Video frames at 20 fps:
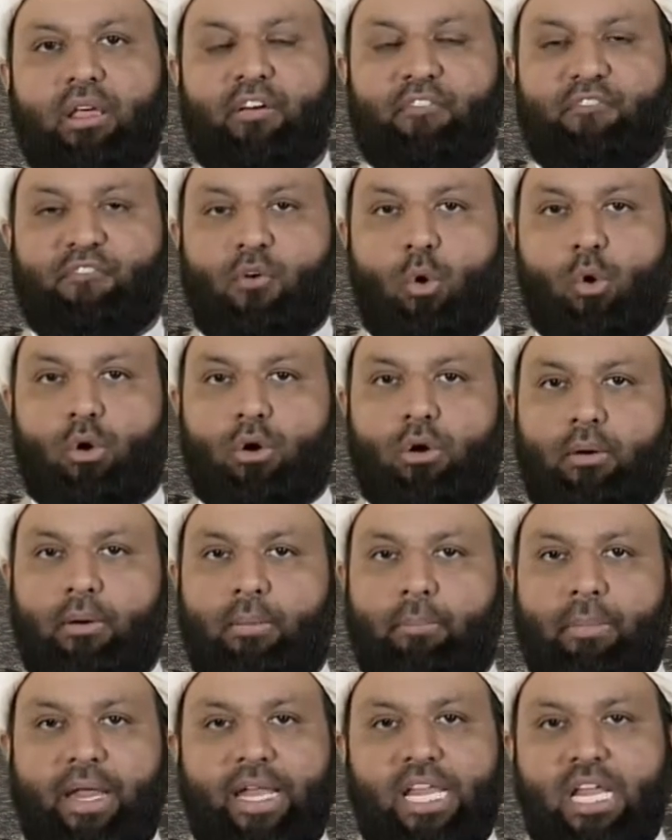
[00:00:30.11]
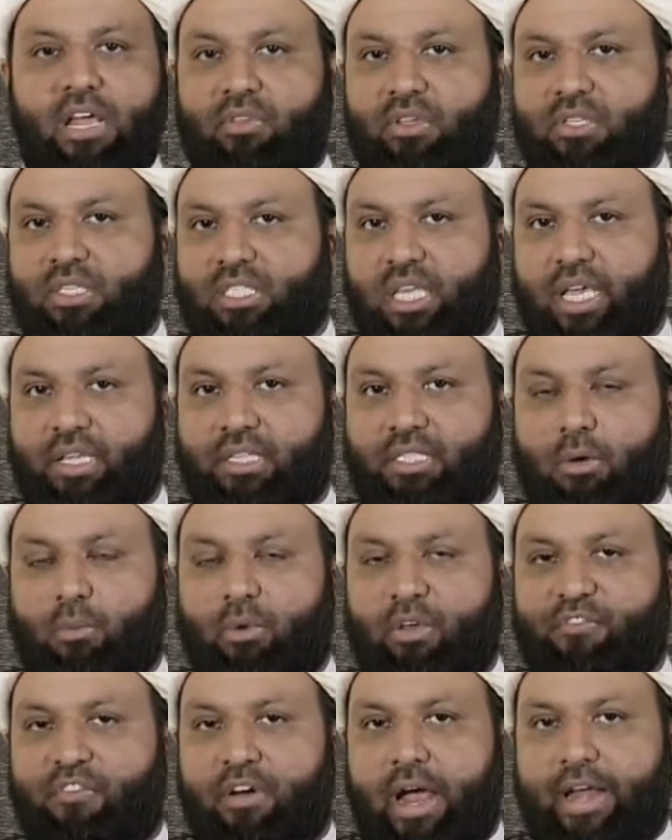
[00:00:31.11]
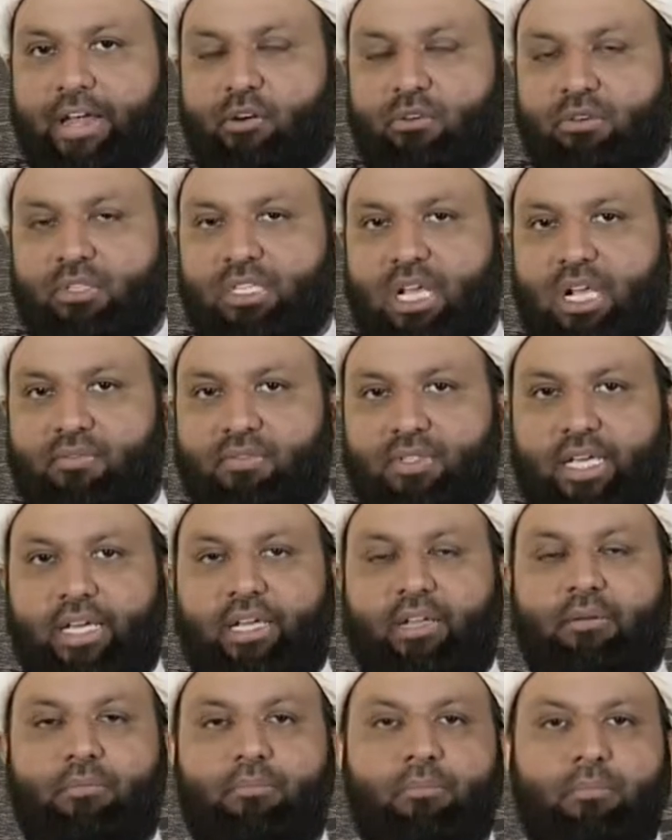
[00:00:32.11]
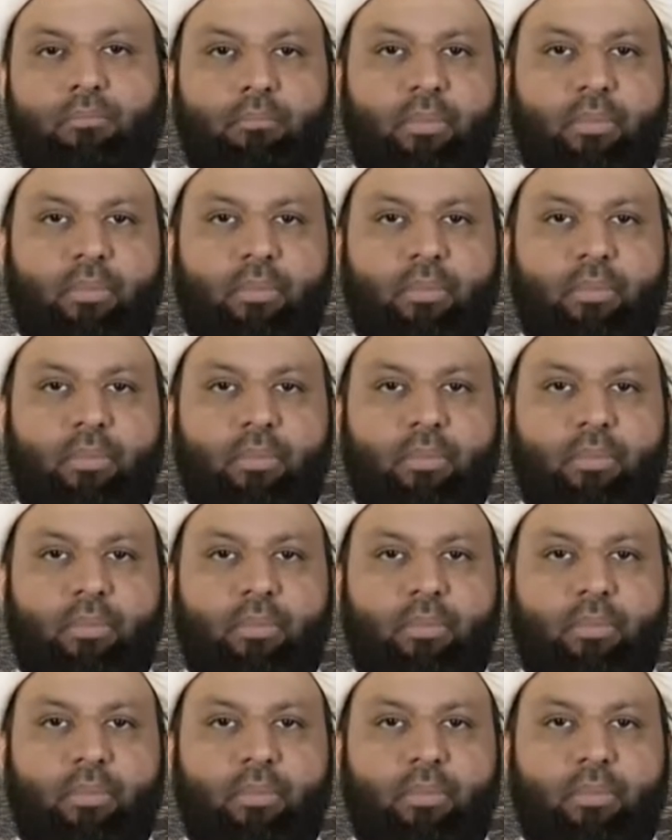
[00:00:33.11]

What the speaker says: for many of the states that we find ourselves in,